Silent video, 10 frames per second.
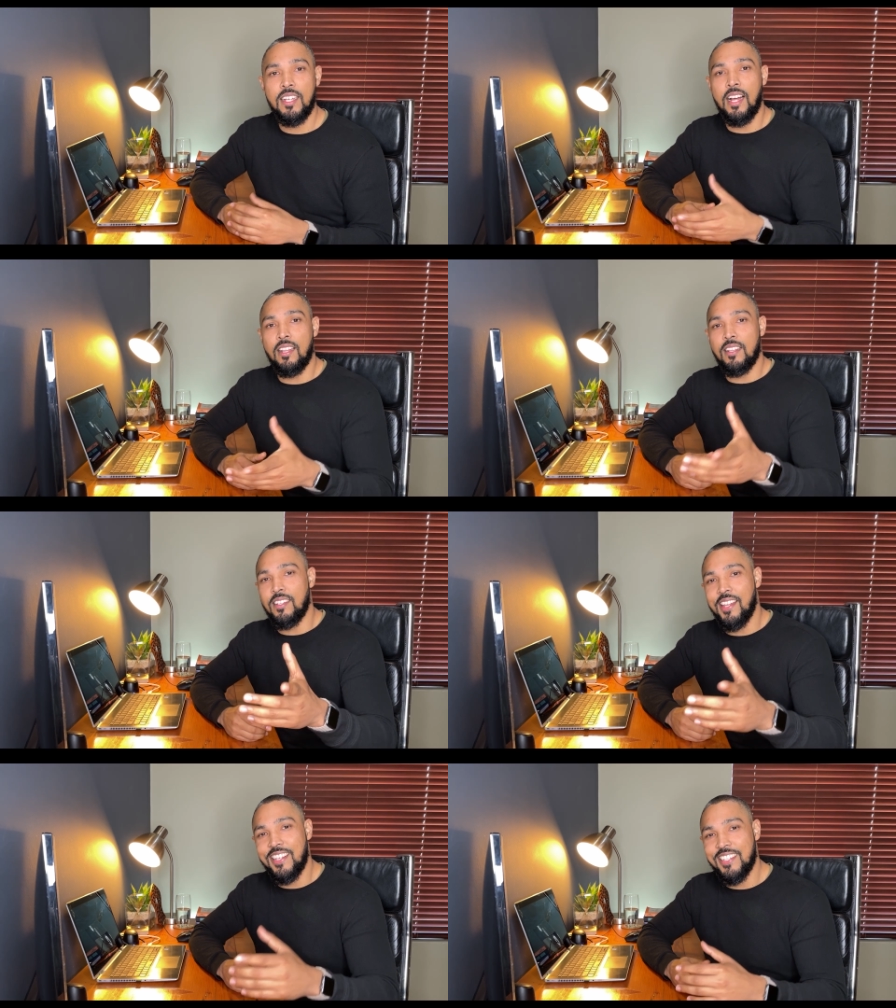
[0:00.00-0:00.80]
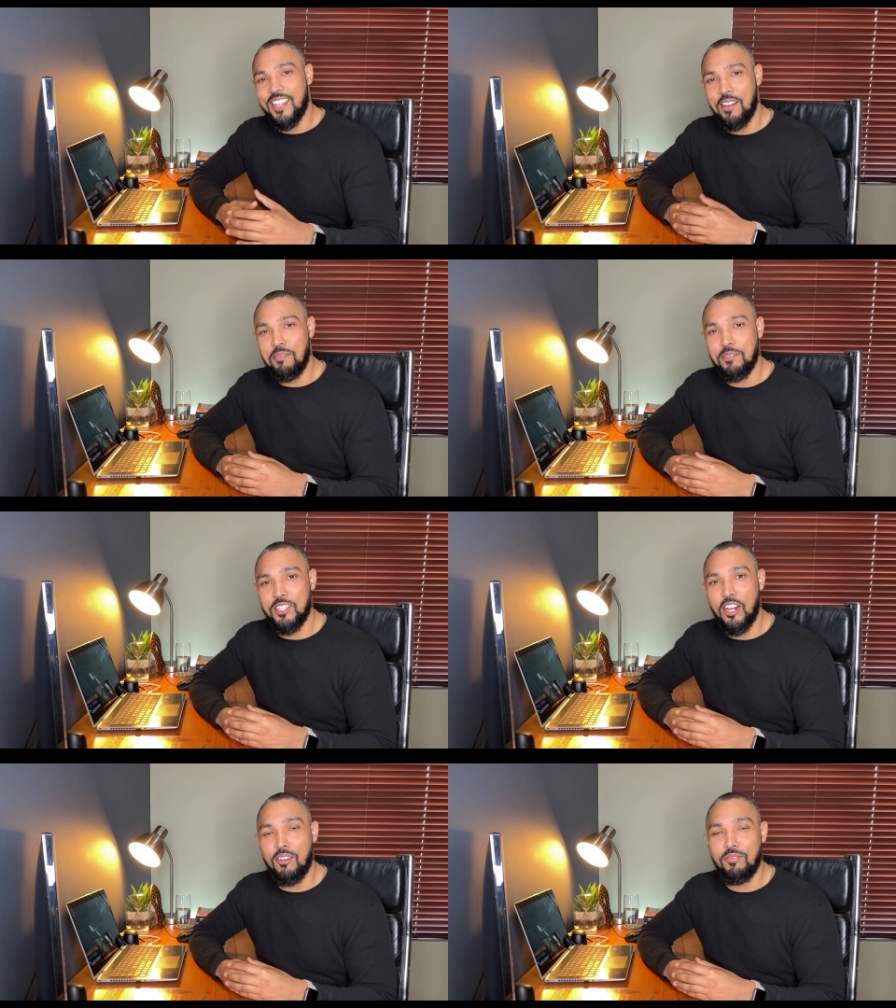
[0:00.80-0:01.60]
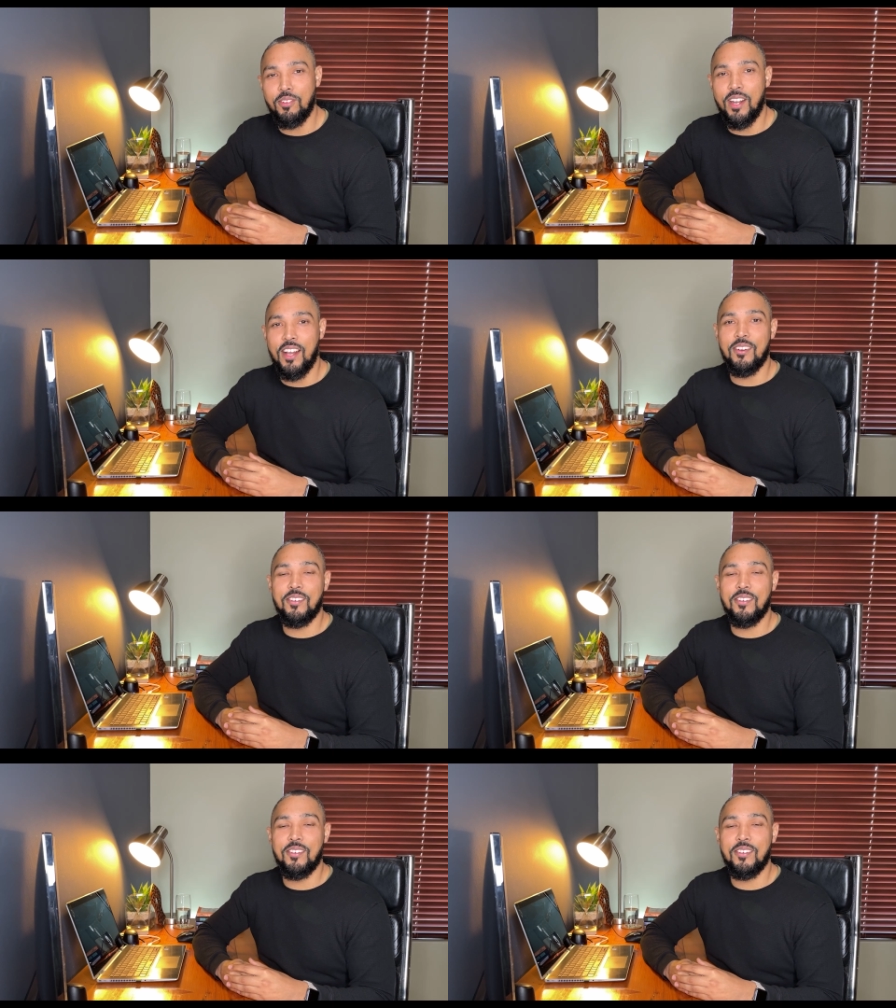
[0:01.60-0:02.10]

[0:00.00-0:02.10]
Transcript: Until next time, ciao for now.